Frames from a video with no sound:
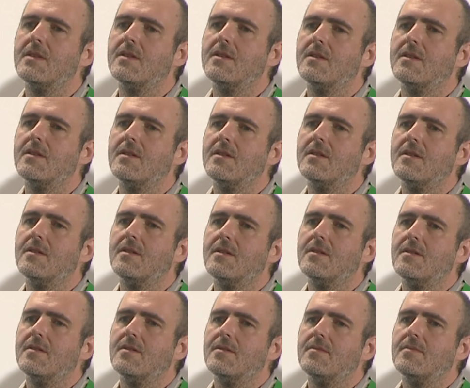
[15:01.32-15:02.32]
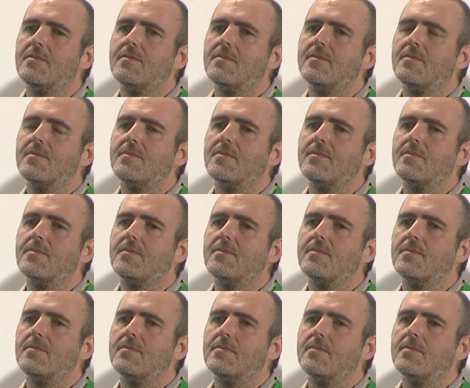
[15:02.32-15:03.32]
can they do everything that
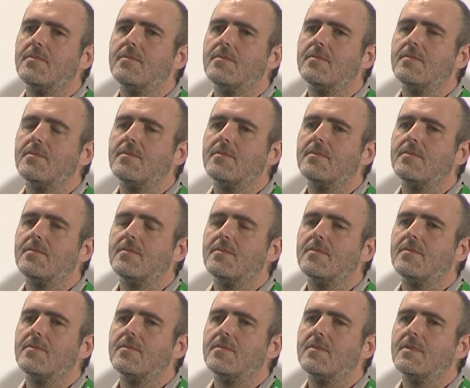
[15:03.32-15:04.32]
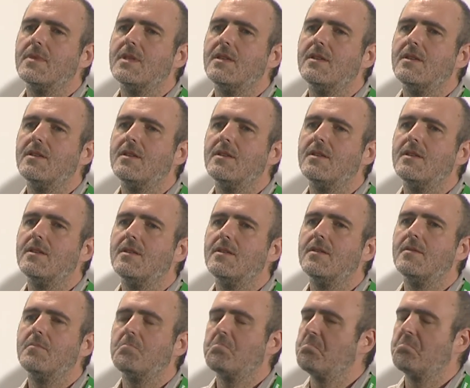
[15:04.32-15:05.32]
is there any additional licensing?
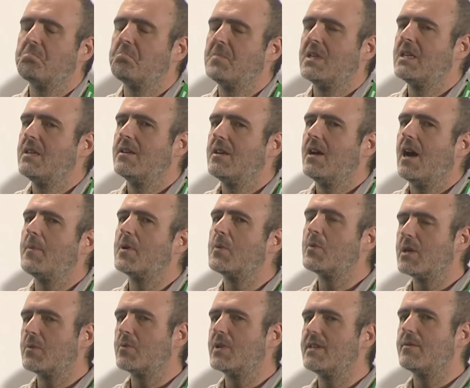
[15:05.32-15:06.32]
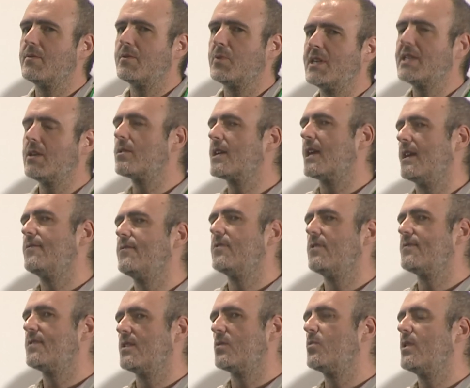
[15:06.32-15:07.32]
I mean, we, we don't get
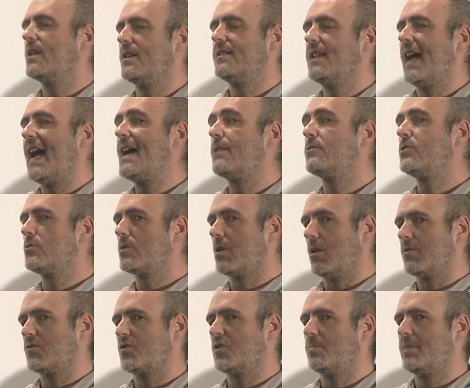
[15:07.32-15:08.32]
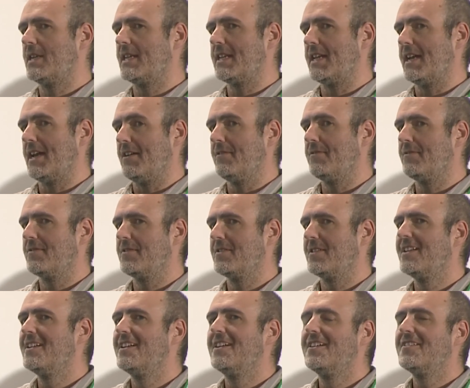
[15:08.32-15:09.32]
involved in, in how you got to the PDF. Yeah,
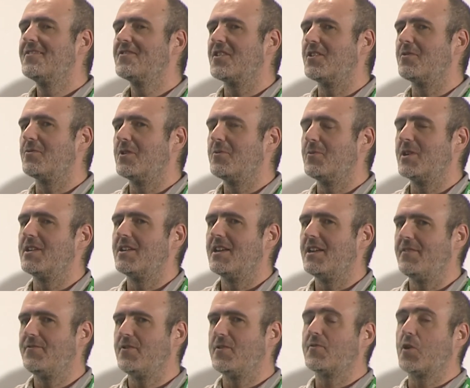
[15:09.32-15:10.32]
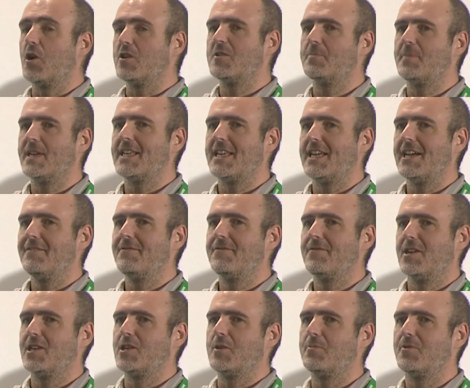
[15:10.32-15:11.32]
no, that's... So we, if you've got a PDF
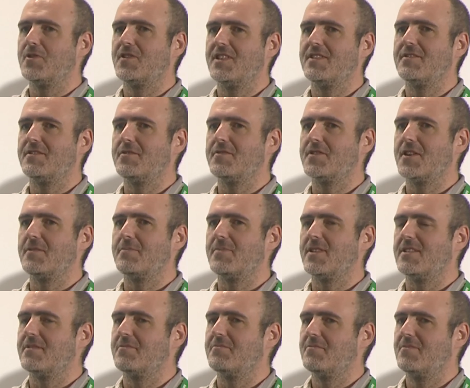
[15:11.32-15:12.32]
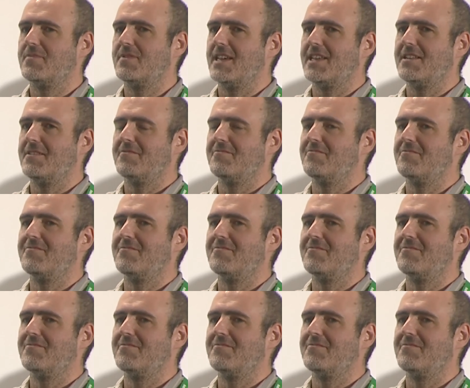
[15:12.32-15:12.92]
and you put it into Utopia, then